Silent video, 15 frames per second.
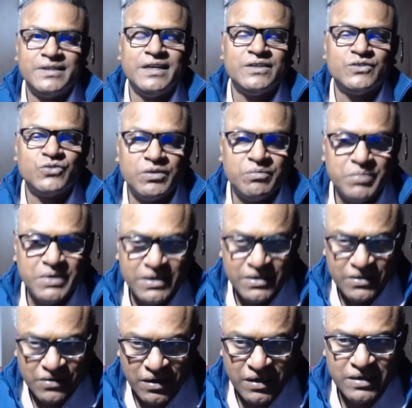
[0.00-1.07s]
They should be
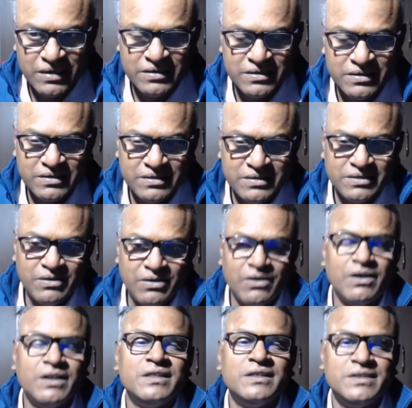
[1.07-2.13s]
taught
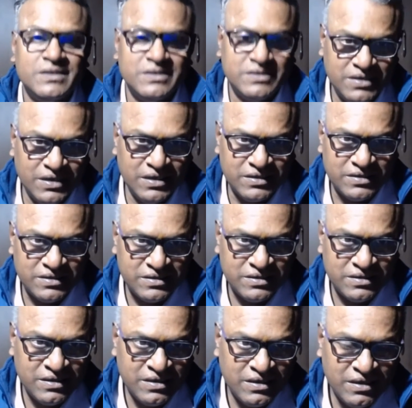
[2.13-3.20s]
all these
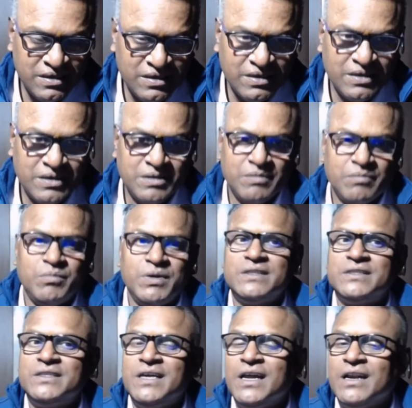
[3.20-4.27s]
things,
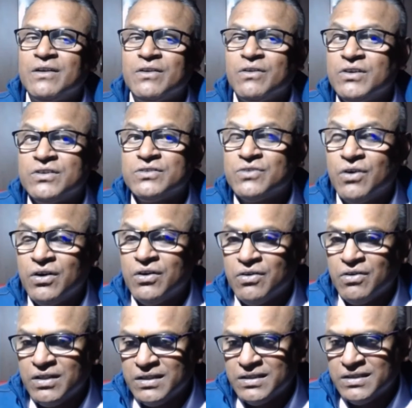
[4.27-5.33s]
but they are not taught
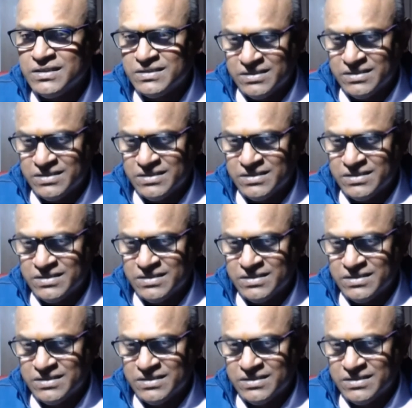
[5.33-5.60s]
all these